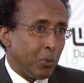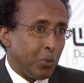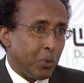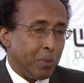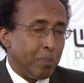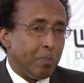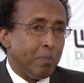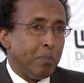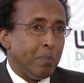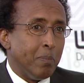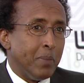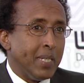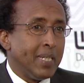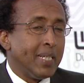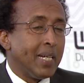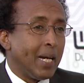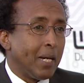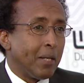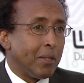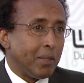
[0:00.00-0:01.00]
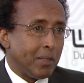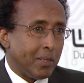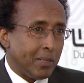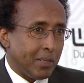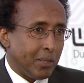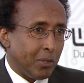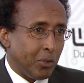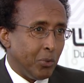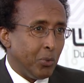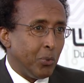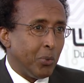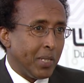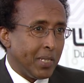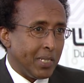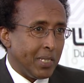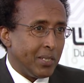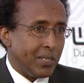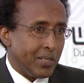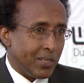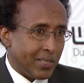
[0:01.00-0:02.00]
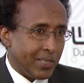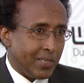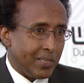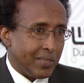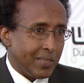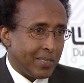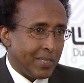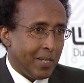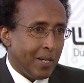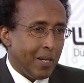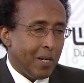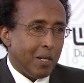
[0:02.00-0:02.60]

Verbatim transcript: with many other UN agencies.